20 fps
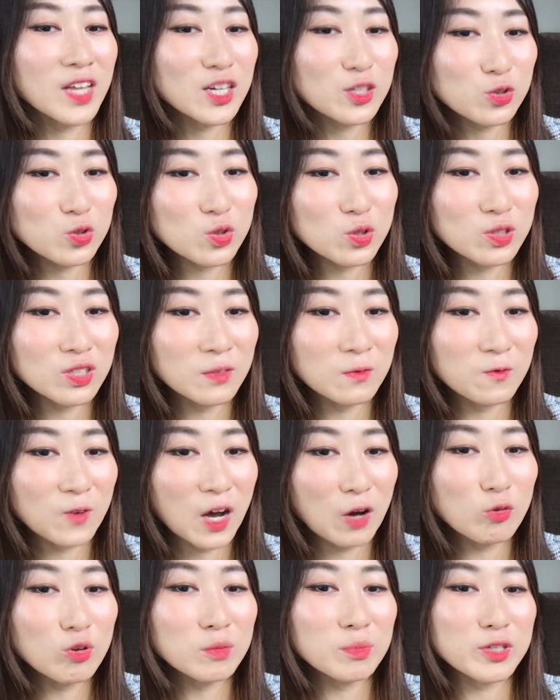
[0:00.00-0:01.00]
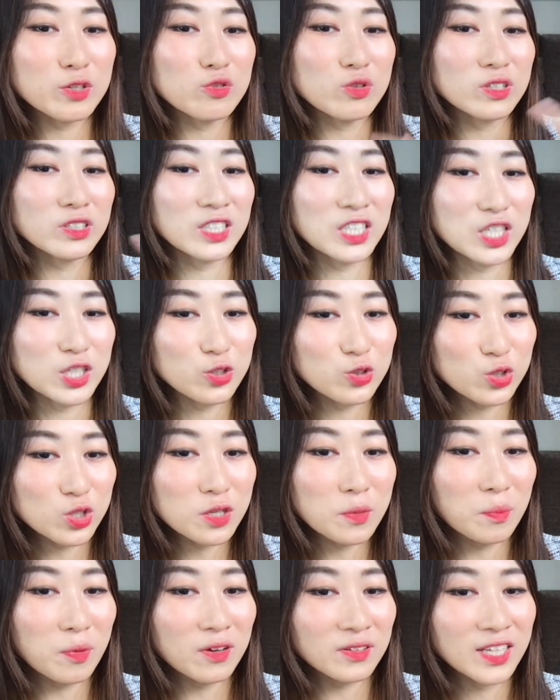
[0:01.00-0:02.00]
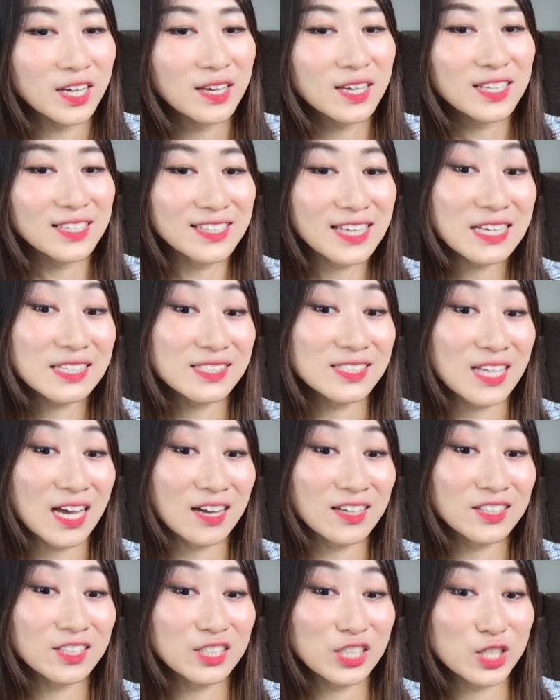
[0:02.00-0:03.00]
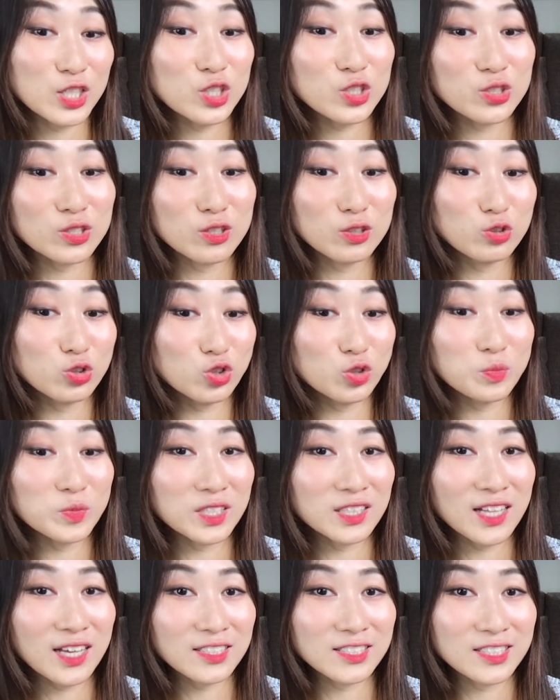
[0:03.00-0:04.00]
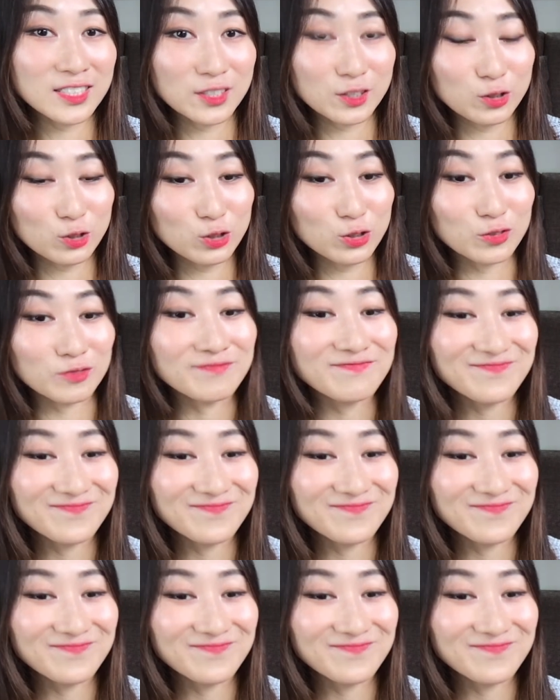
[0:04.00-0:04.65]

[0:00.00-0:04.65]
not sure if I will be your teacher, but yes, I teach the Zoom classes too.